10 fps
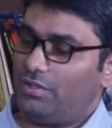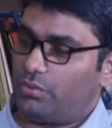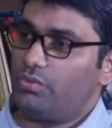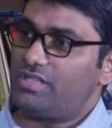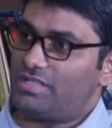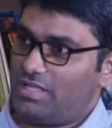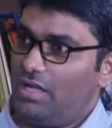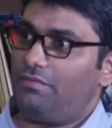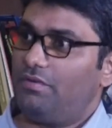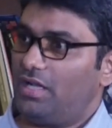drones
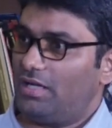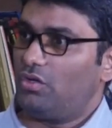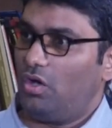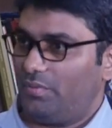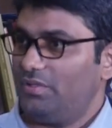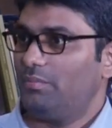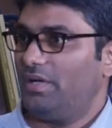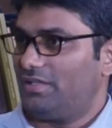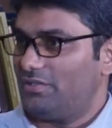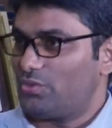itself were uncommon,
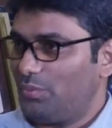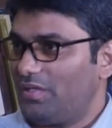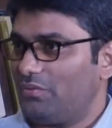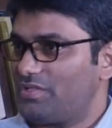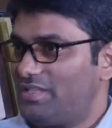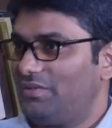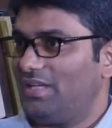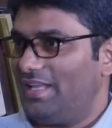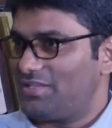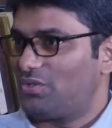but zooming was even
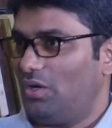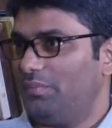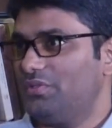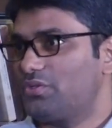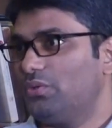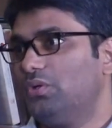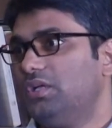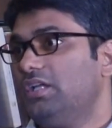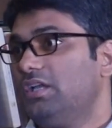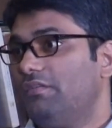less common. So
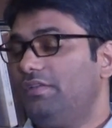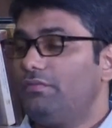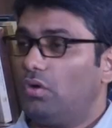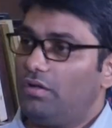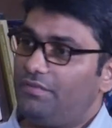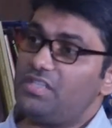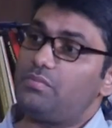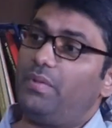we've always